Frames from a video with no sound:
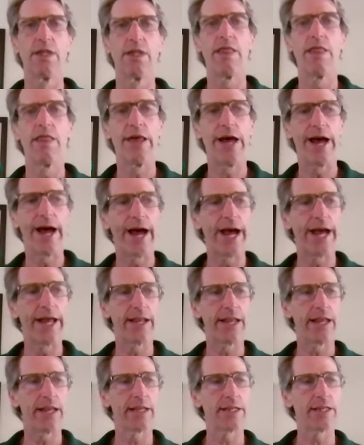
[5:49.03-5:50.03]
that
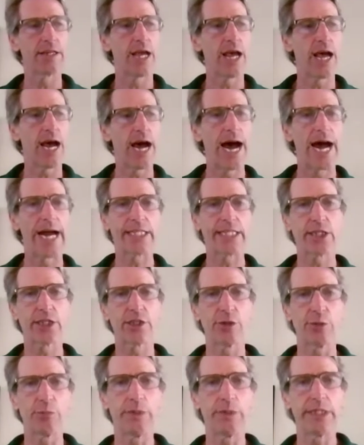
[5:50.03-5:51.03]
I
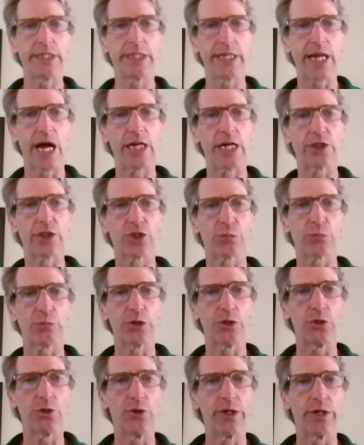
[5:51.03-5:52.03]
could be an
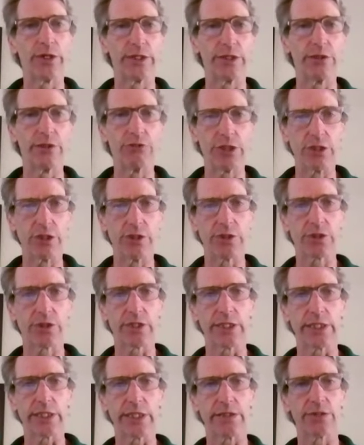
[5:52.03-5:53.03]
entrepreneur in real
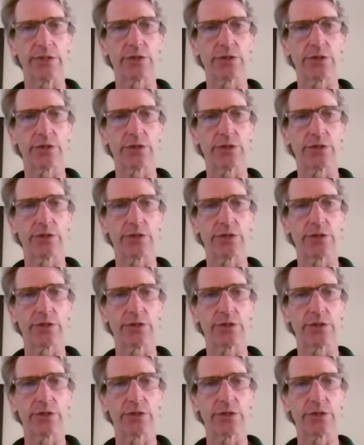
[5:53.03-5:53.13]
estate.